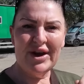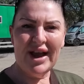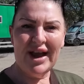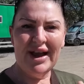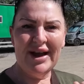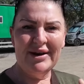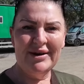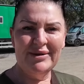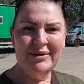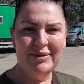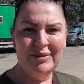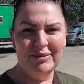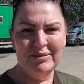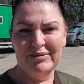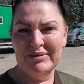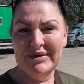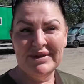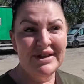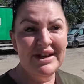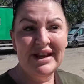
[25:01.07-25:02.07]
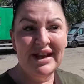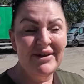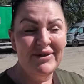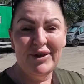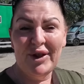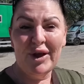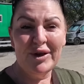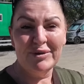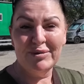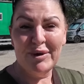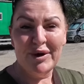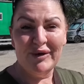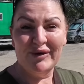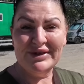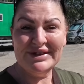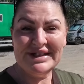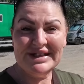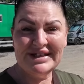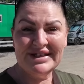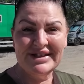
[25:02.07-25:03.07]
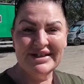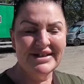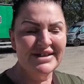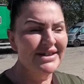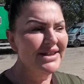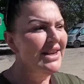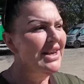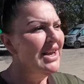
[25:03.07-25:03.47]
and you'll have lots more visitors.